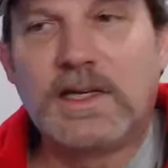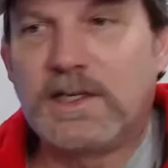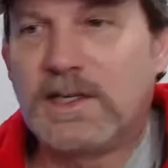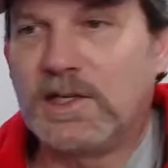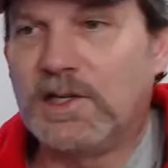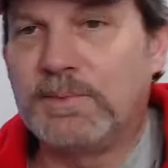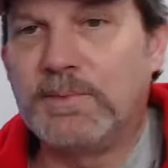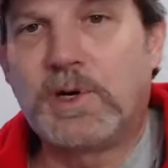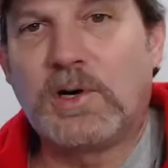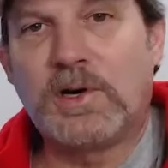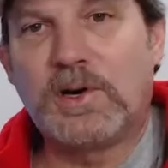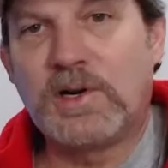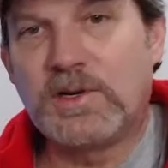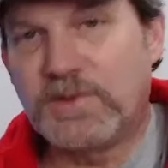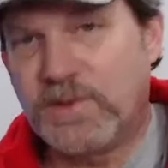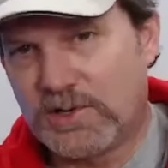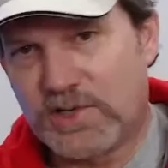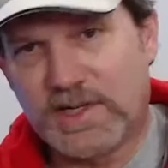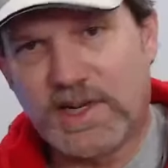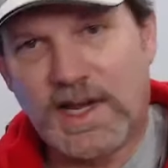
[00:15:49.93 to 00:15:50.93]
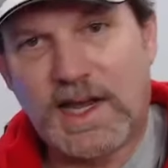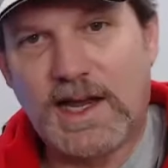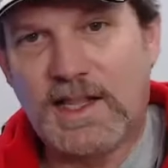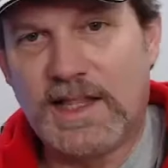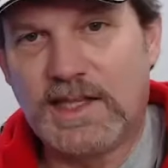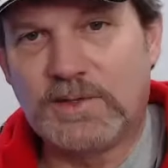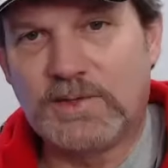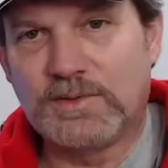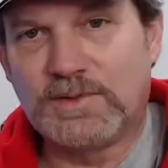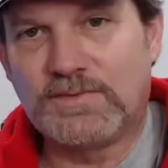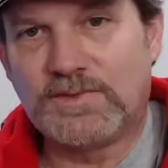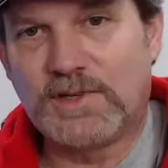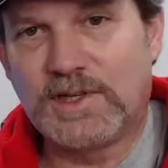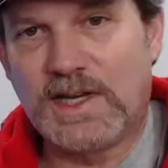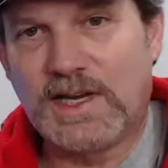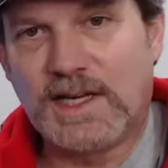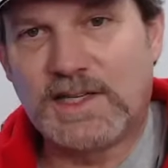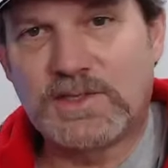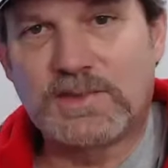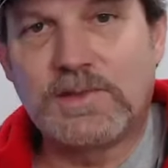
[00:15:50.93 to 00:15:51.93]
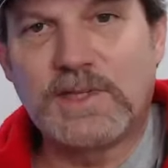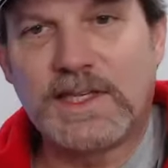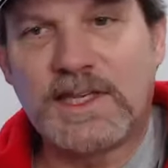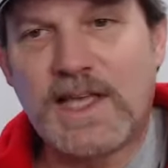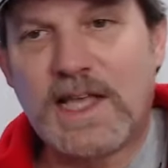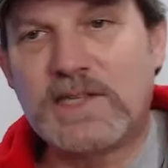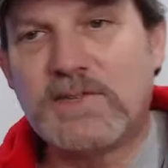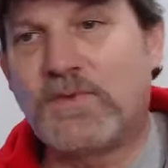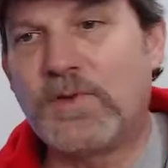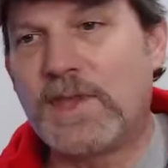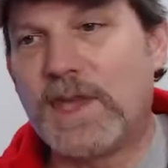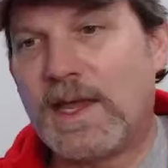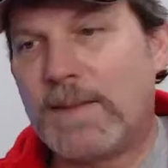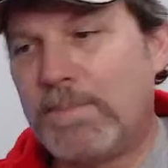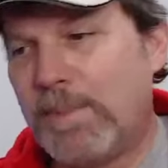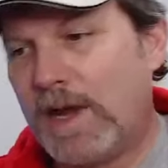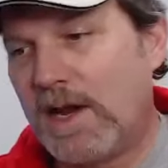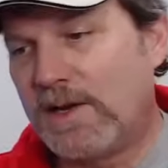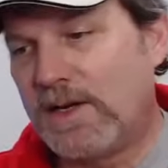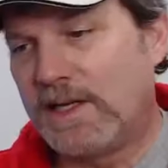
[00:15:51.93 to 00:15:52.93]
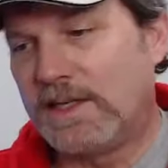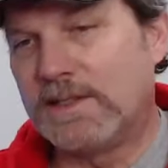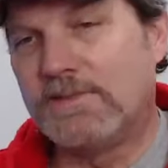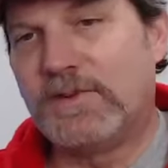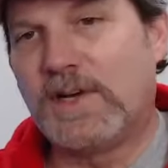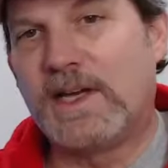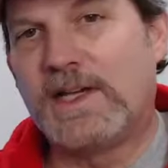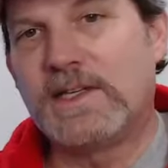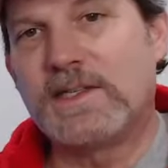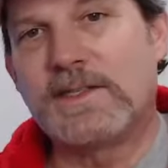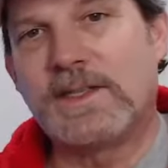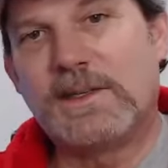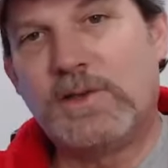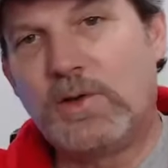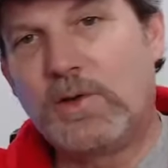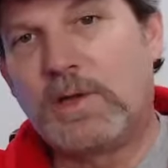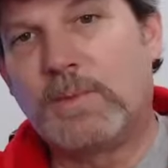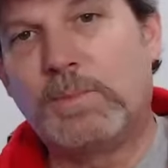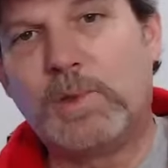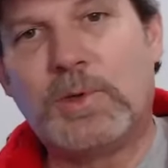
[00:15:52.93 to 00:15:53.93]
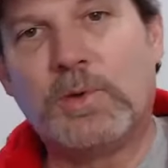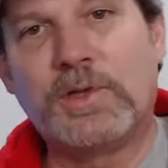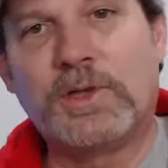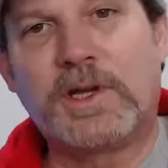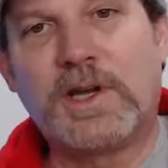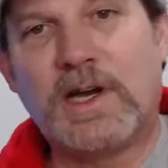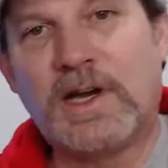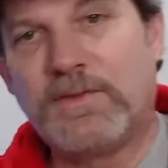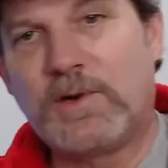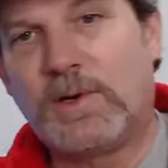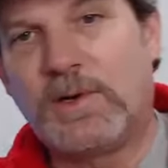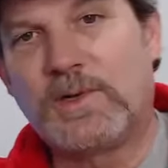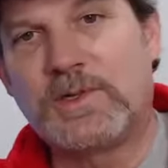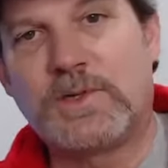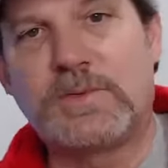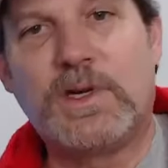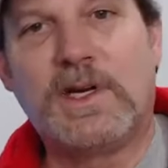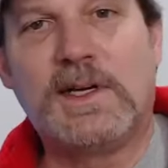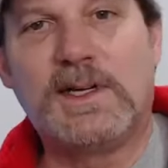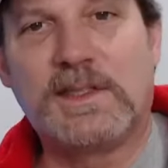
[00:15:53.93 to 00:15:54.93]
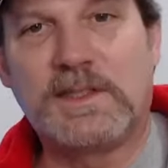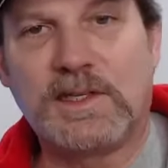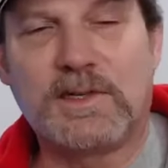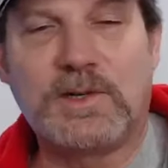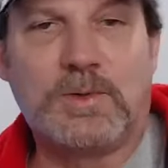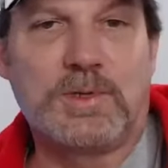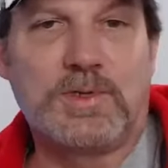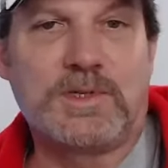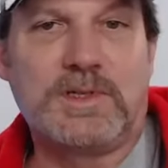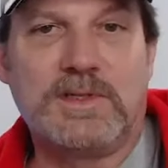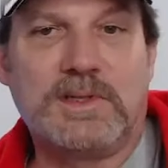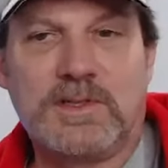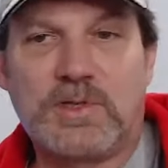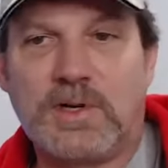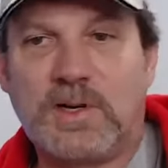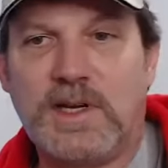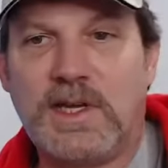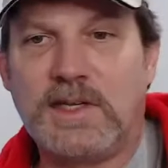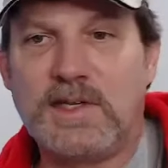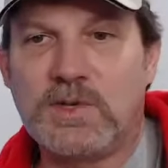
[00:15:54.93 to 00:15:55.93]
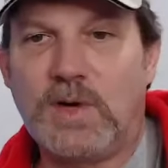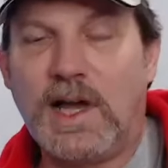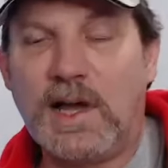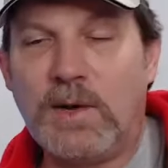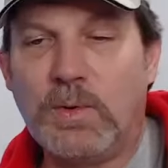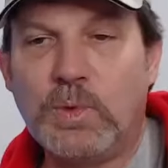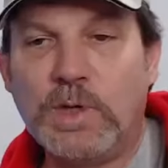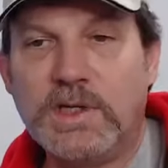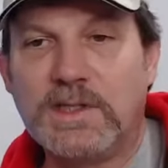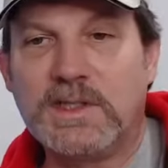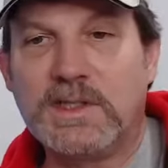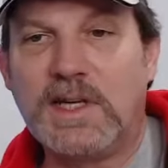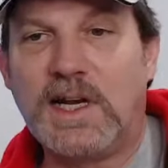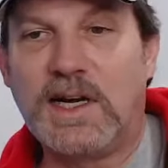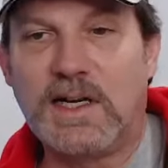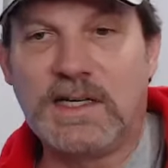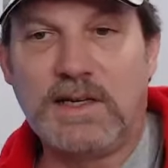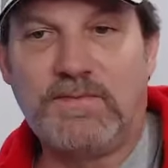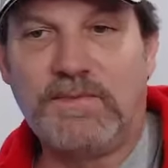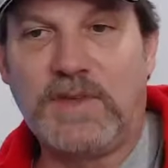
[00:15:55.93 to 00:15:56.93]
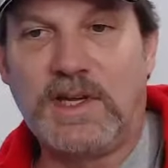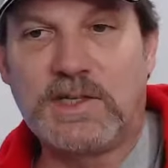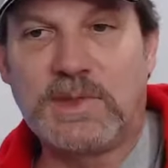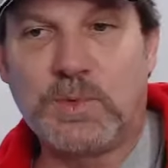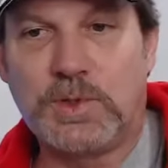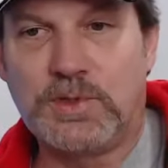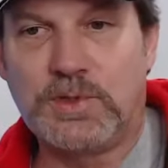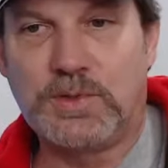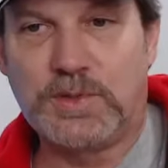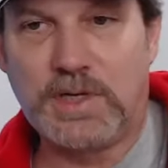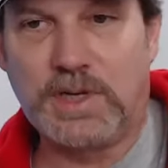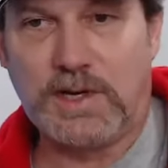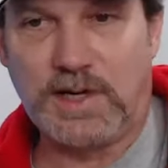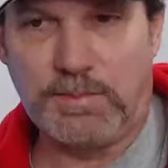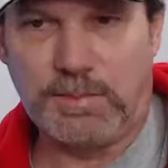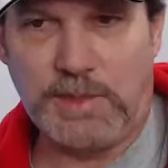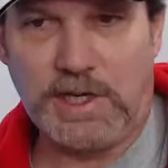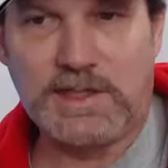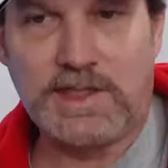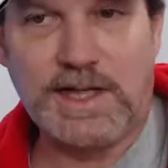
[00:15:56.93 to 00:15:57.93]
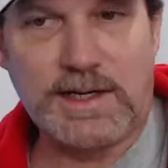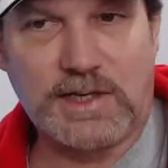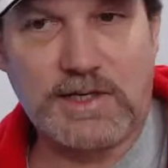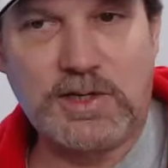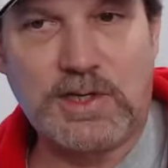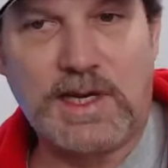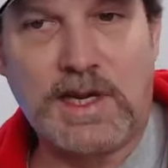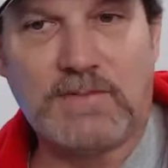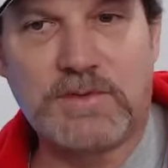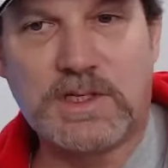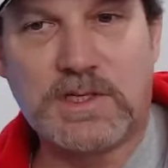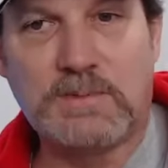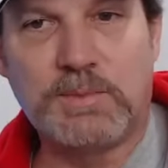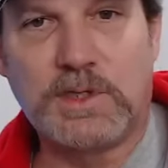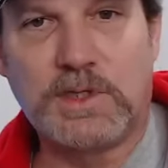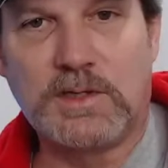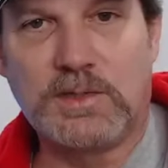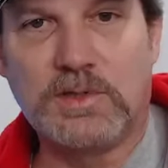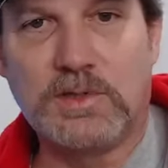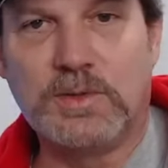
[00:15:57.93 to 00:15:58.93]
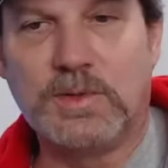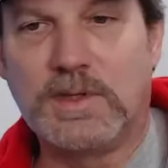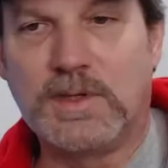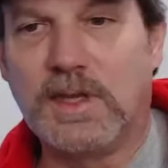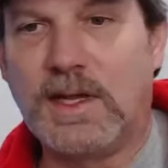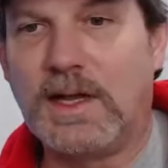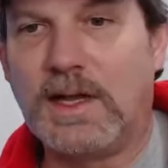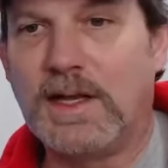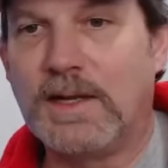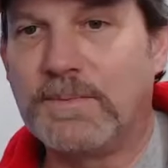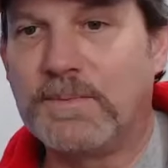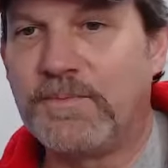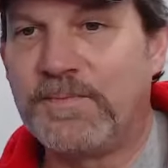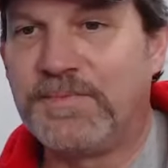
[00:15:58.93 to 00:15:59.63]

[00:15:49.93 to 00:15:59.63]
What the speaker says: Club car, there's an eyelet on the front axle. That's for that mounting device that you can pull the golf cars around at the course in a train. So I wouldn't doubt it if that's what you're talking about. That could have something to do with that.